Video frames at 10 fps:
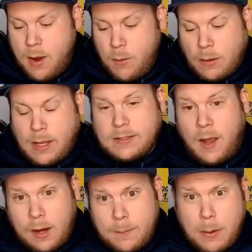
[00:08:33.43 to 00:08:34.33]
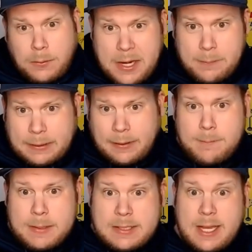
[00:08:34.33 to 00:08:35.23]
While I talk about Niemann, let
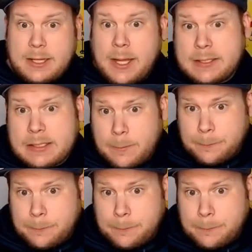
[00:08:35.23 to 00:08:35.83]
me say this.